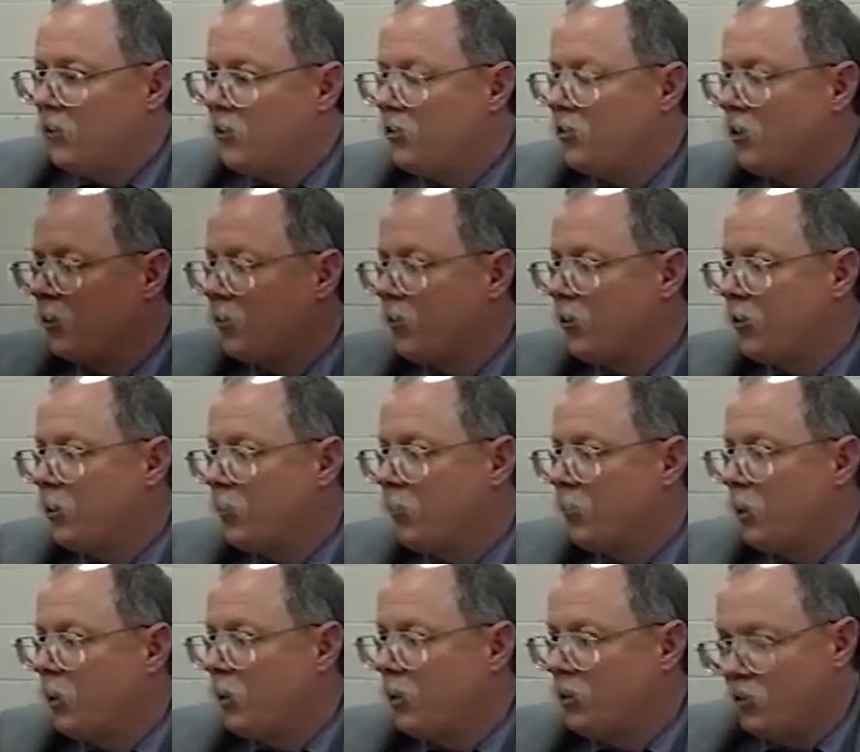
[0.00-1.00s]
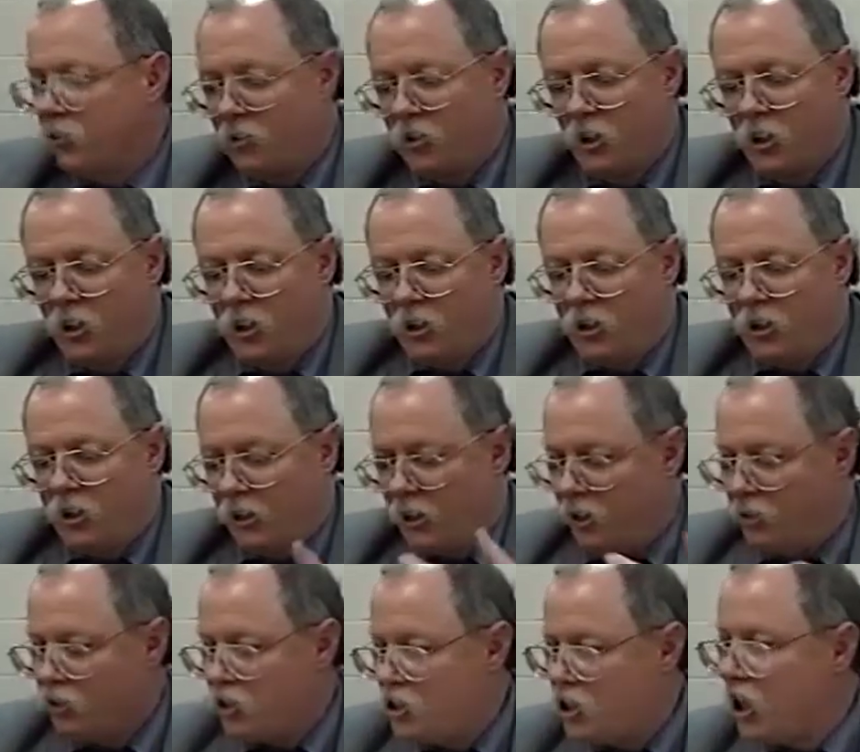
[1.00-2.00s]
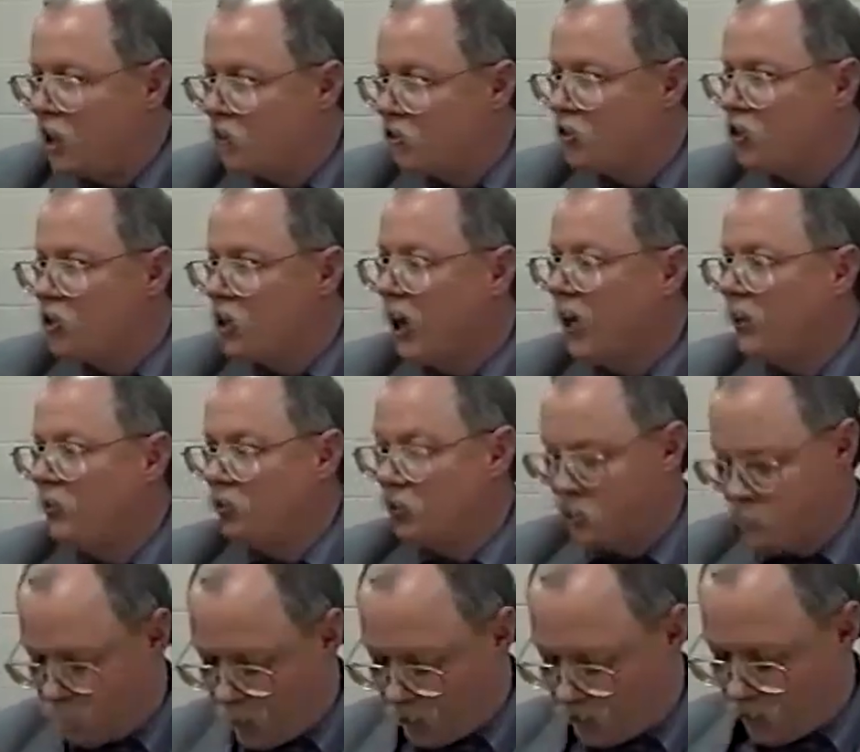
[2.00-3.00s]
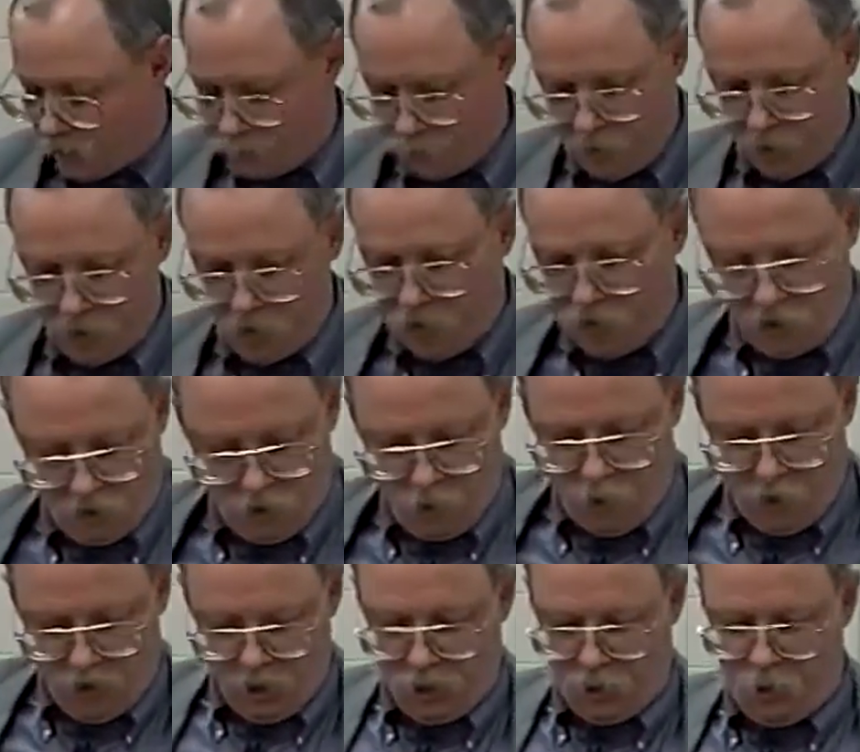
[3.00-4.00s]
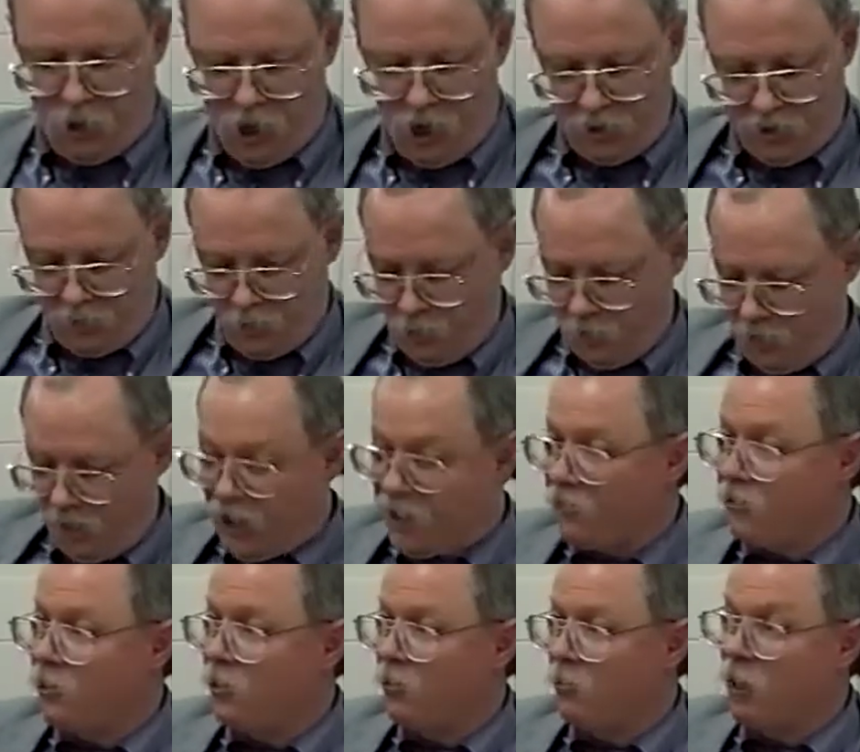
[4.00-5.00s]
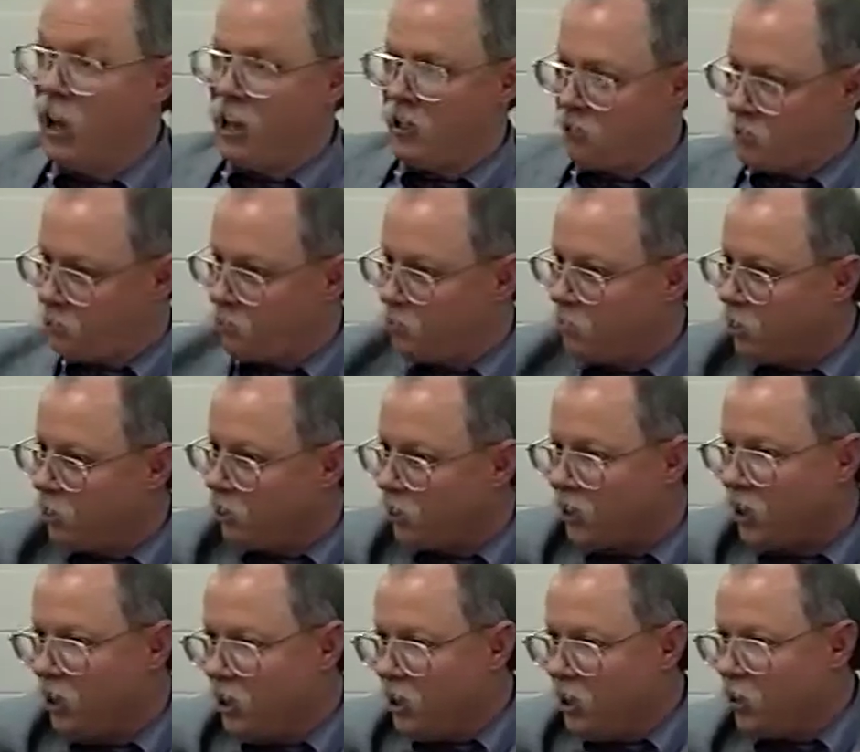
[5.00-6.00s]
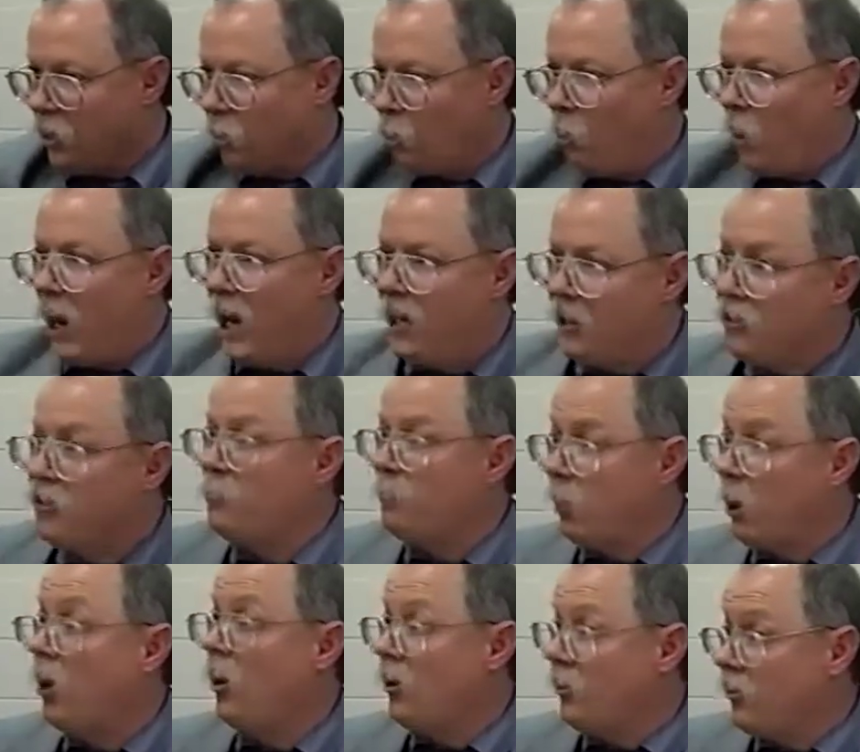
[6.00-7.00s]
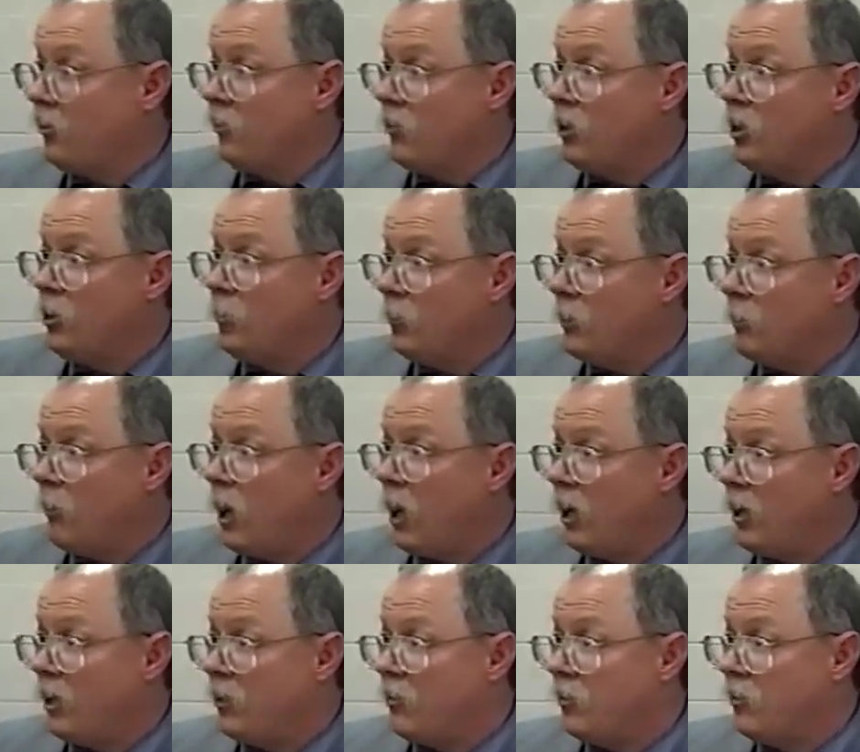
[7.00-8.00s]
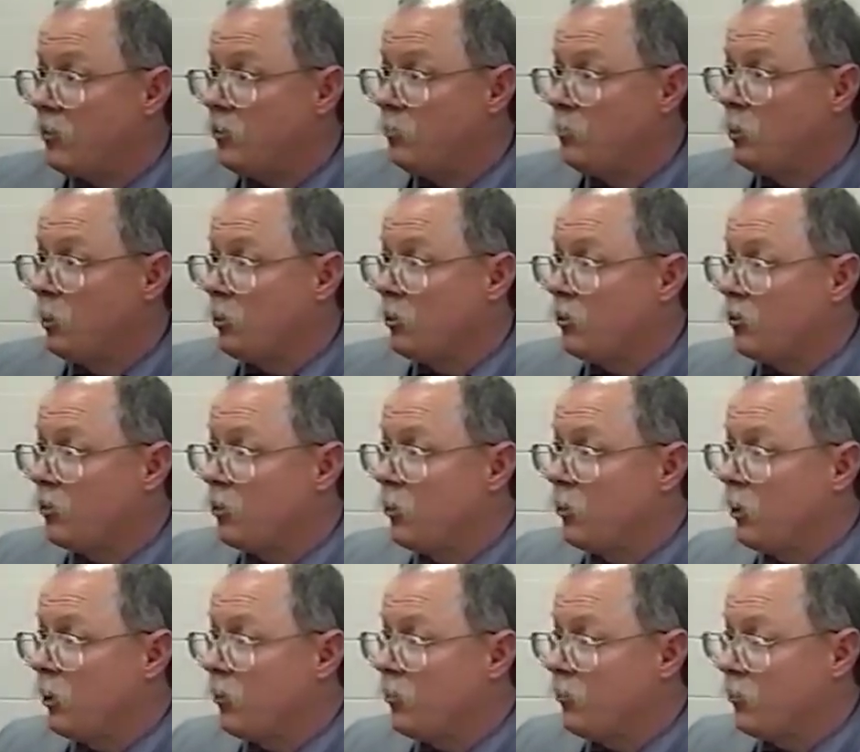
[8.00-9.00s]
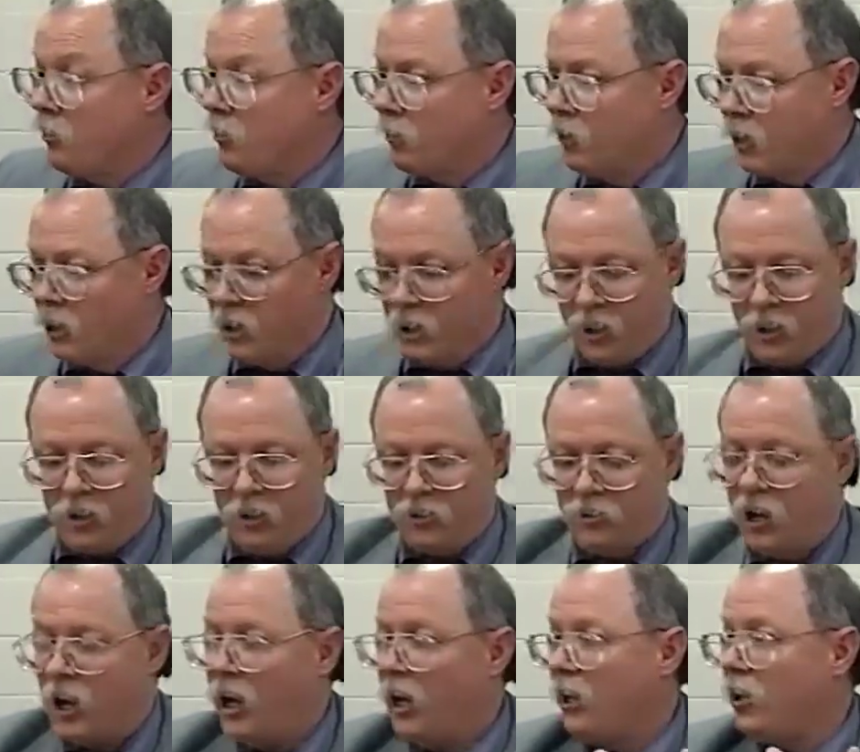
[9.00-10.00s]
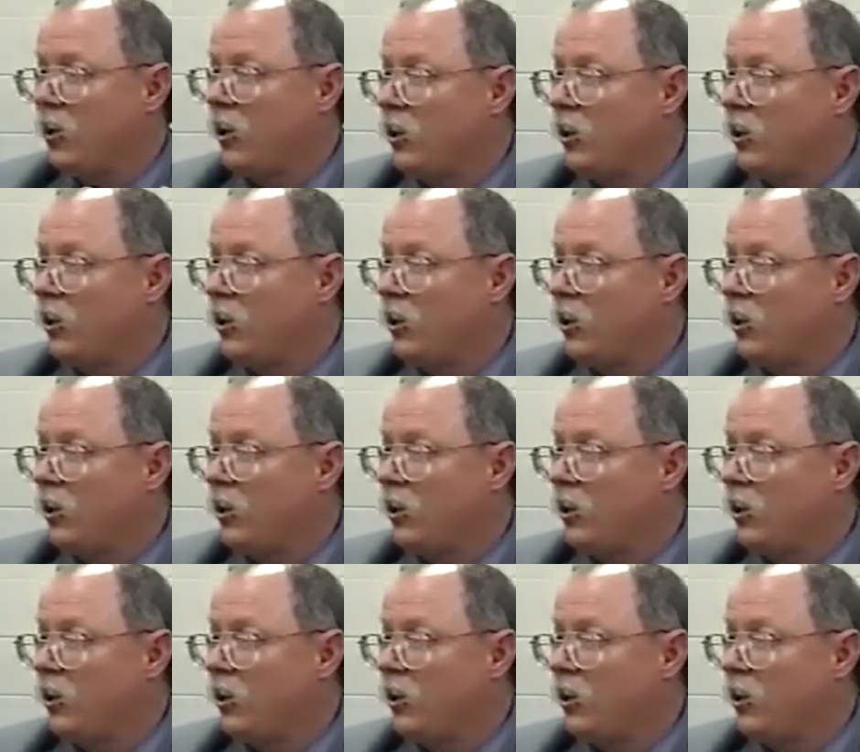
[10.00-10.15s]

the silver tip bullets in chest shots especially, because this is going across from the left to the right, so it's really the widest part of the human body that this bullet is going through. It is highly